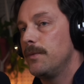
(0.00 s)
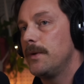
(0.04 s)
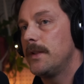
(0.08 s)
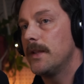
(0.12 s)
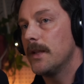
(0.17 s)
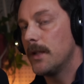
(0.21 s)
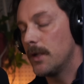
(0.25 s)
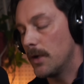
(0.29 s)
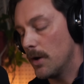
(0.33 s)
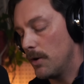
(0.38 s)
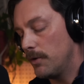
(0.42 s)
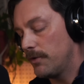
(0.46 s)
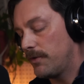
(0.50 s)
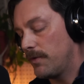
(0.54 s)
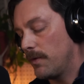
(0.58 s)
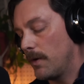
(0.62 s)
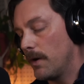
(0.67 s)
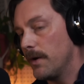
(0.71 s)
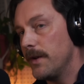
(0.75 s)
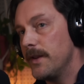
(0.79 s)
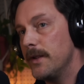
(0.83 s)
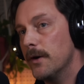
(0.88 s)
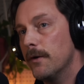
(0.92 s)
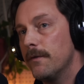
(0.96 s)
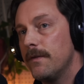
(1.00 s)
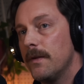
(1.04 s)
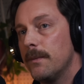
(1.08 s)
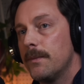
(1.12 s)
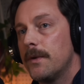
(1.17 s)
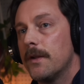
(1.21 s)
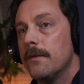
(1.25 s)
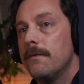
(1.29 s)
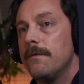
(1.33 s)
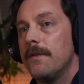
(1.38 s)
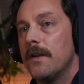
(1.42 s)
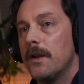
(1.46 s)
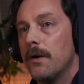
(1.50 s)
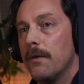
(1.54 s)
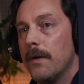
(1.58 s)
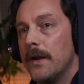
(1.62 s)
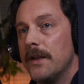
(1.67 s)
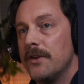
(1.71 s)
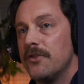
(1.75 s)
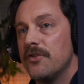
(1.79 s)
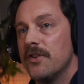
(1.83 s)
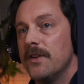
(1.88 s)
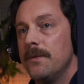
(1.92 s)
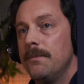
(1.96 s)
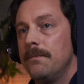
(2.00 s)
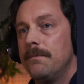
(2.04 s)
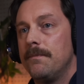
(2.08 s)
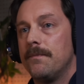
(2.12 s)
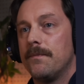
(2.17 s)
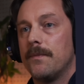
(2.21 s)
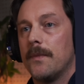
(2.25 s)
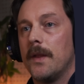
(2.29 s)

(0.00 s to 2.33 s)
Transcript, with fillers: We can go to our NeoVim configuration